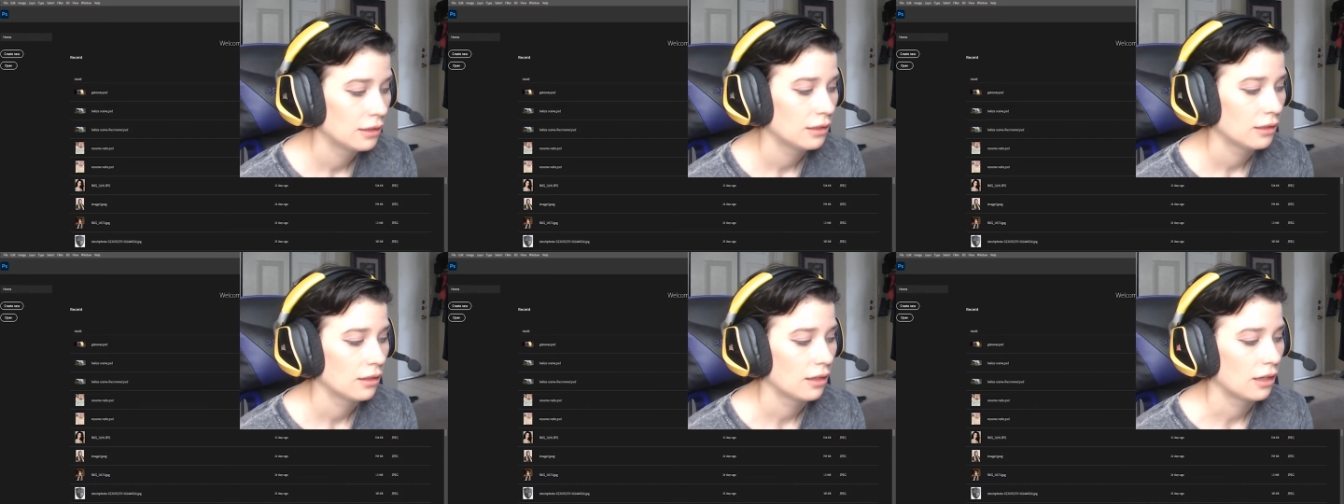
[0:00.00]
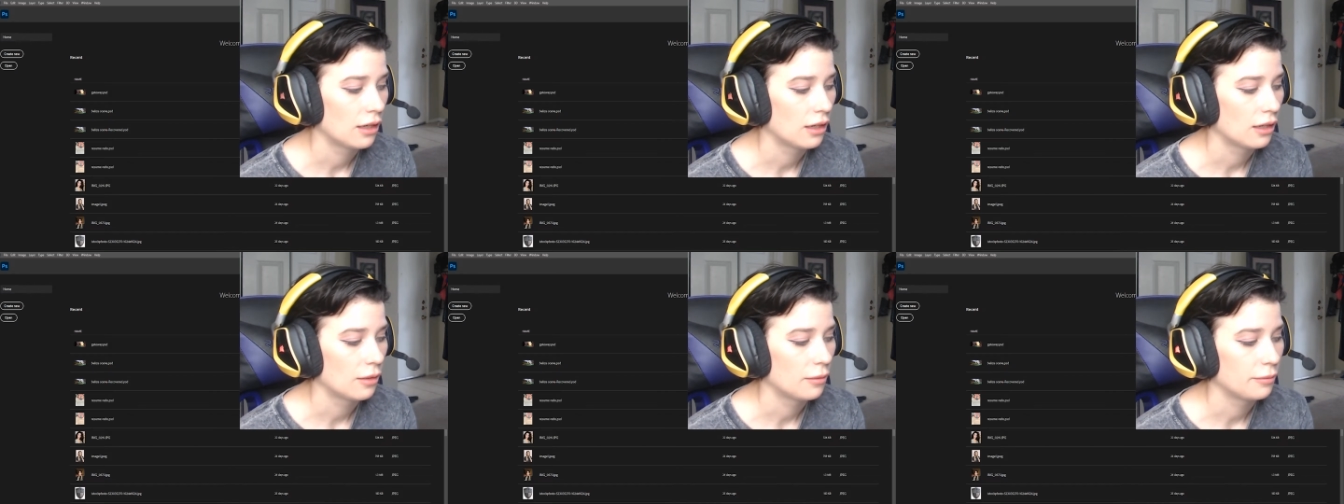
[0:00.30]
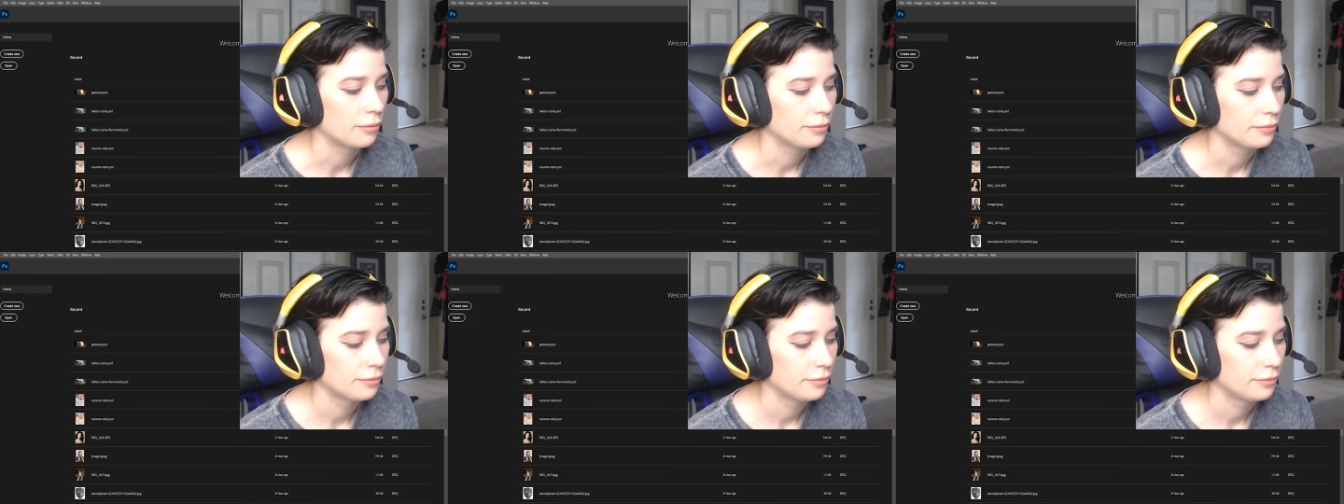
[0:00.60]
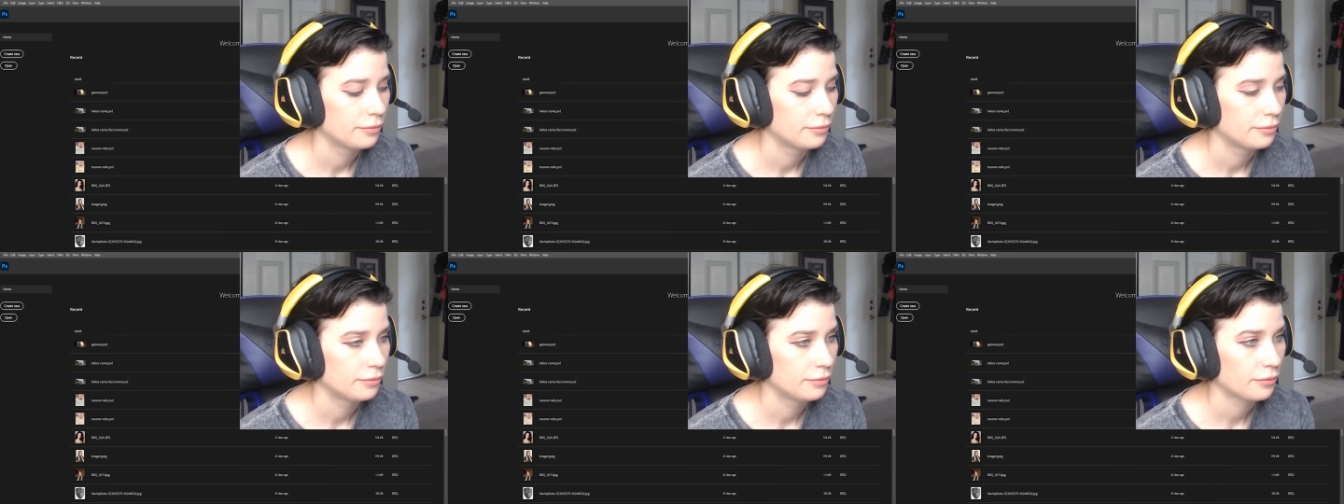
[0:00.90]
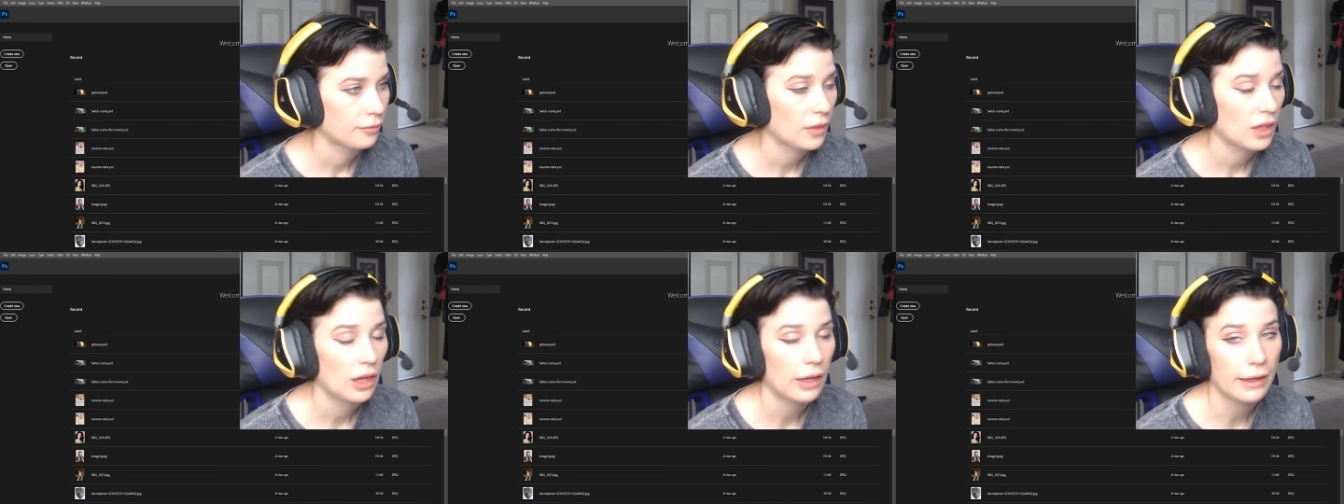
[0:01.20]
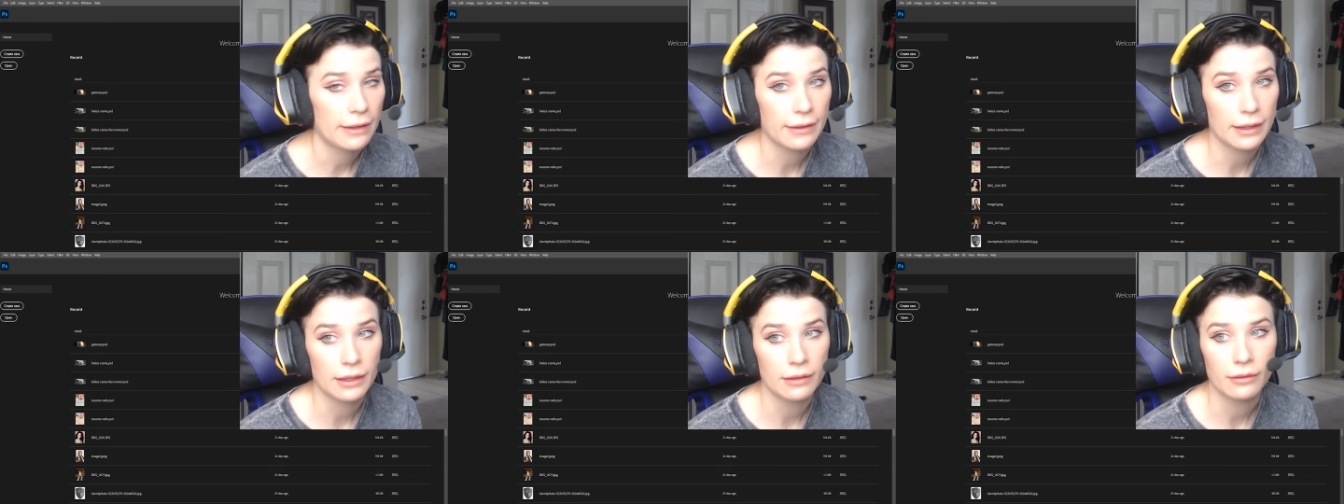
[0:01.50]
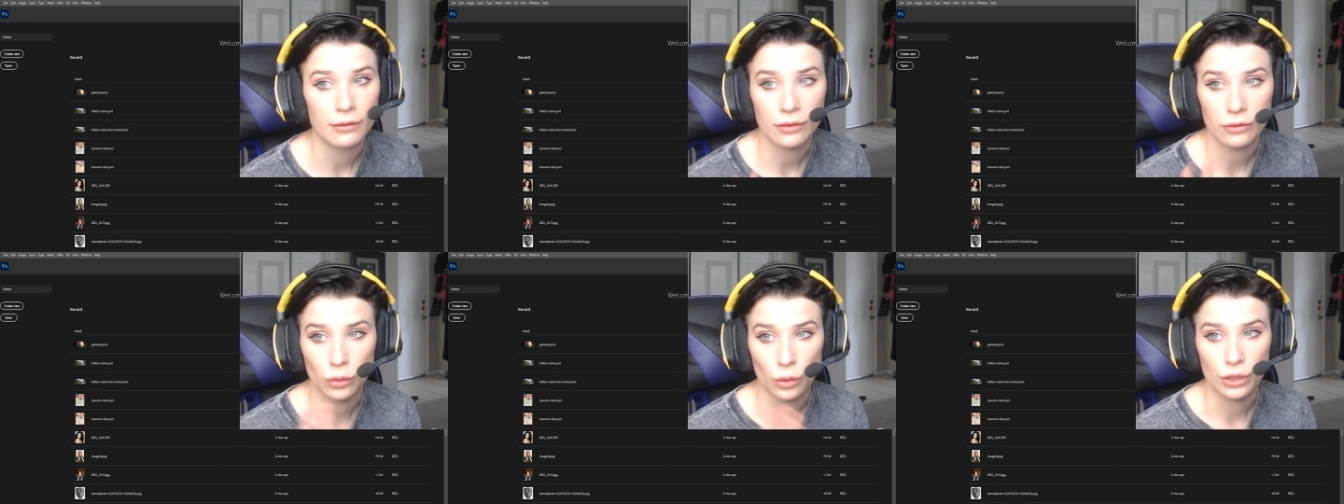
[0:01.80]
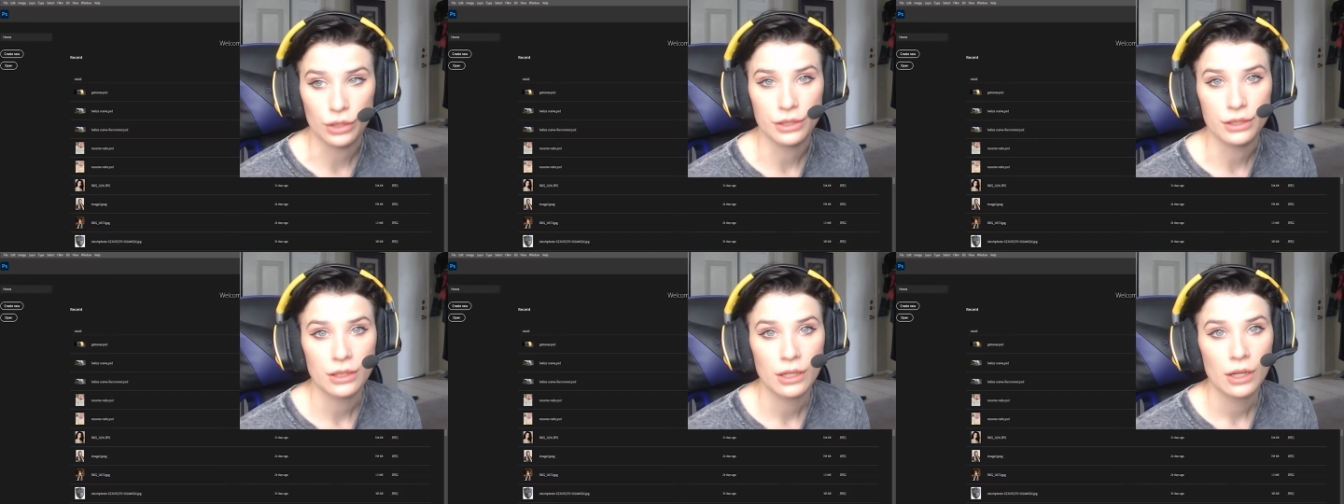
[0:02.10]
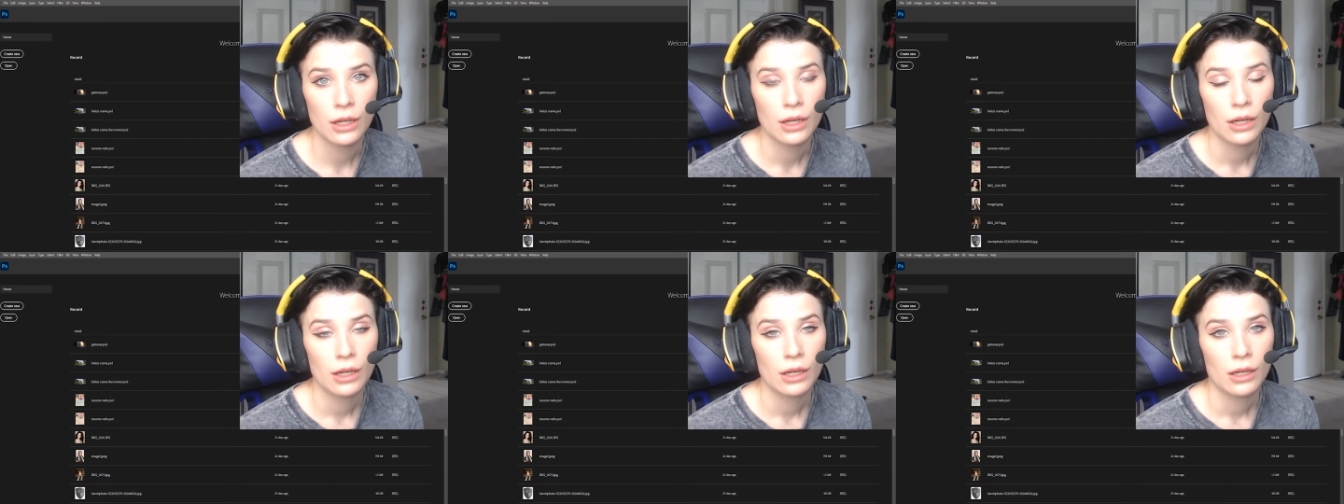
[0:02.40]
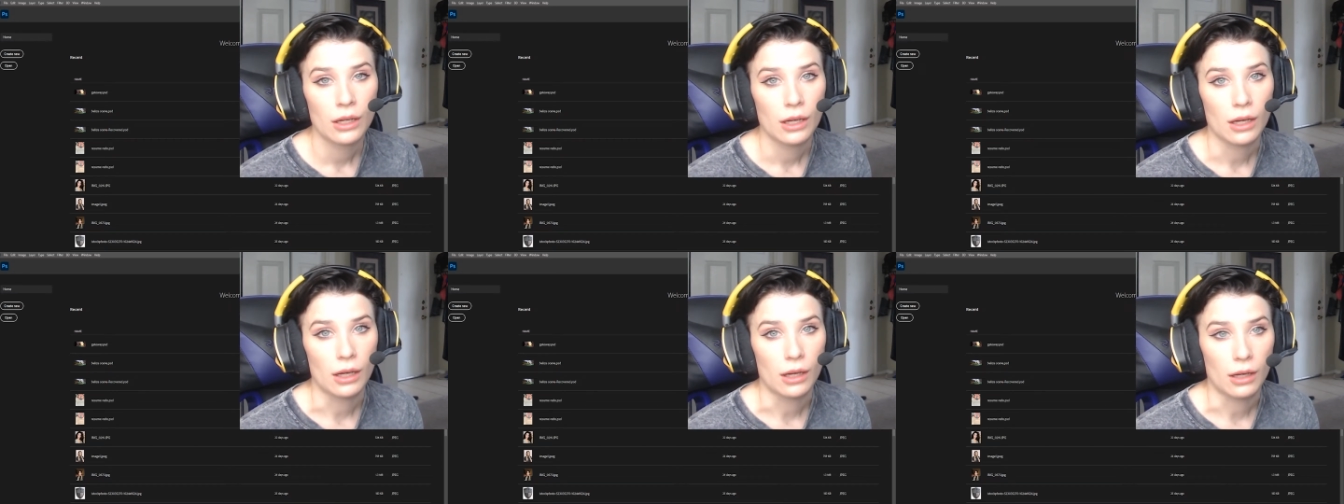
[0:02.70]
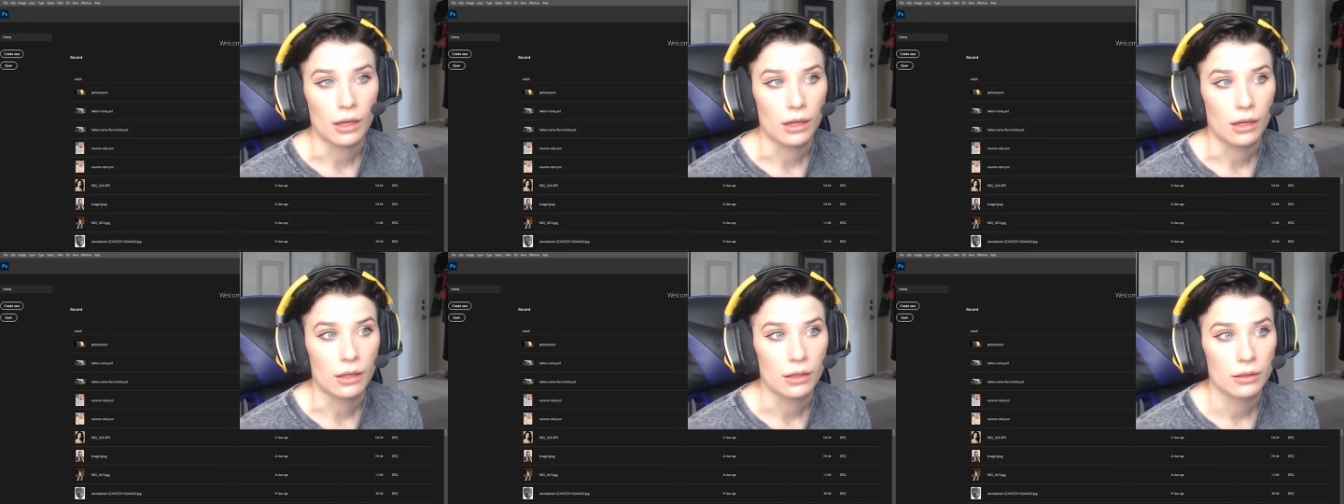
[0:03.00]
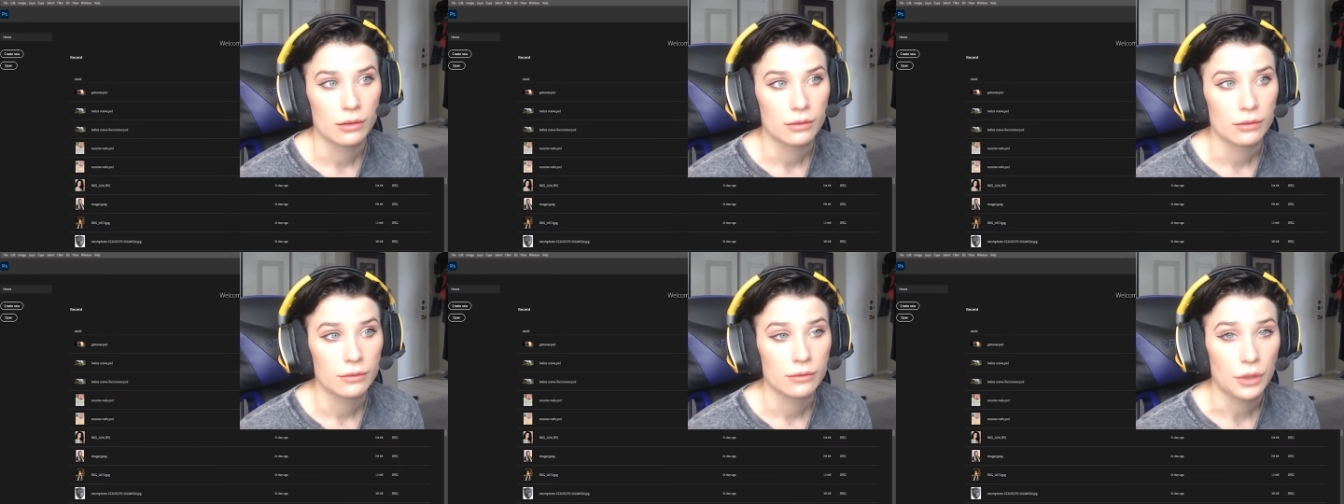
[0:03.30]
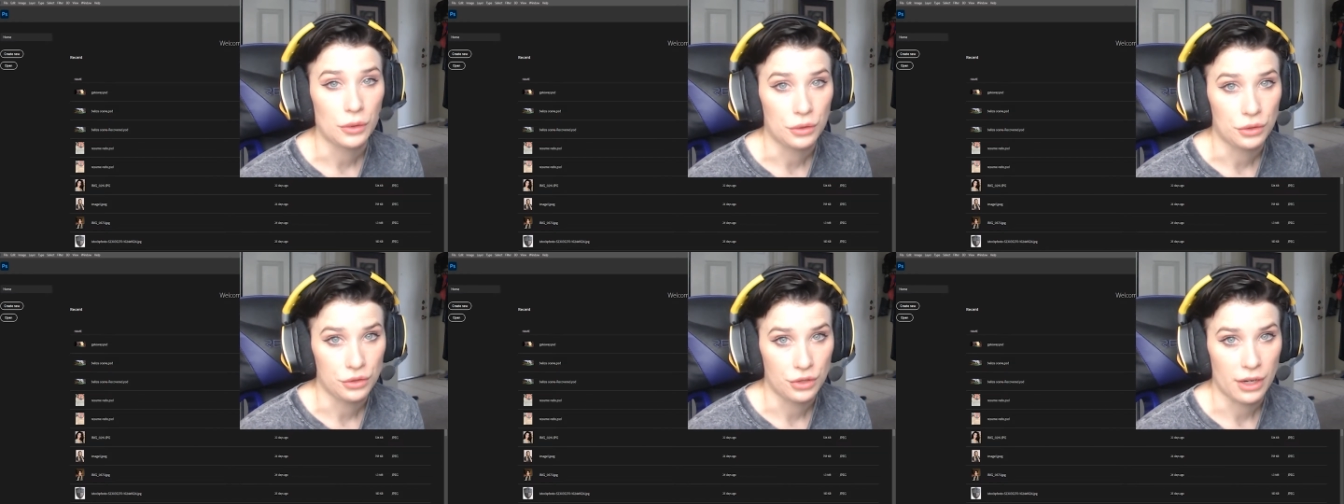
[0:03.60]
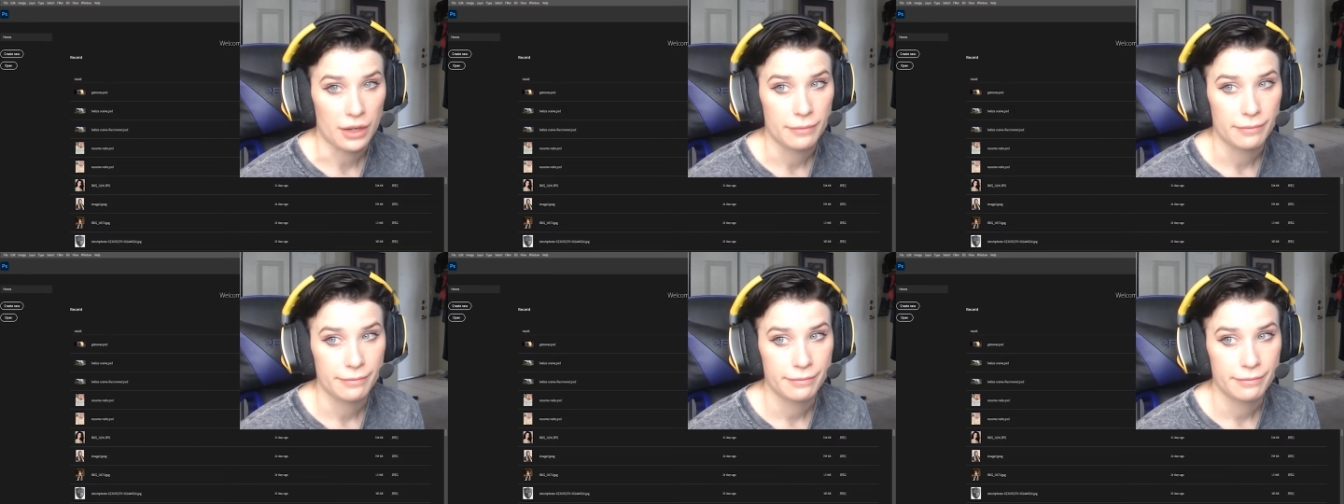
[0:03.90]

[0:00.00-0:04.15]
um, and then, of course, uh, Photoshop.